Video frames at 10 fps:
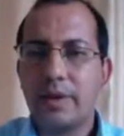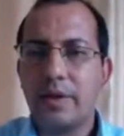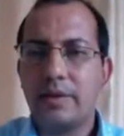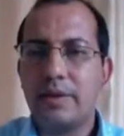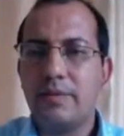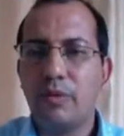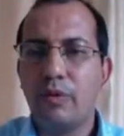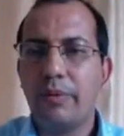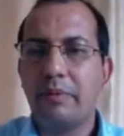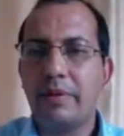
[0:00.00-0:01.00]
the
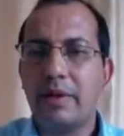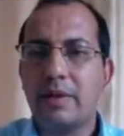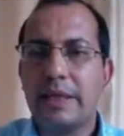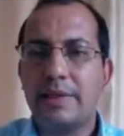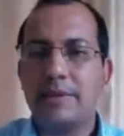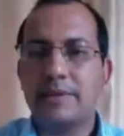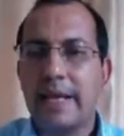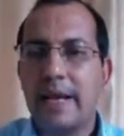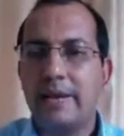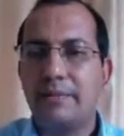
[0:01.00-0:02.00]
movable mirror that is
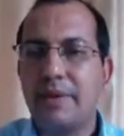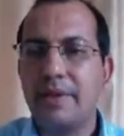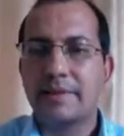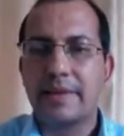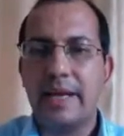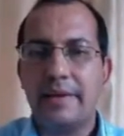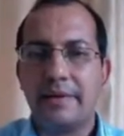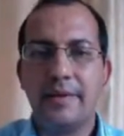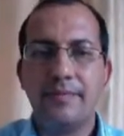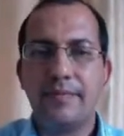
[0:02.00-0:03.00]
scanned, being scanned,
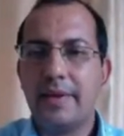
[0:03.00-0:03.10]
okay,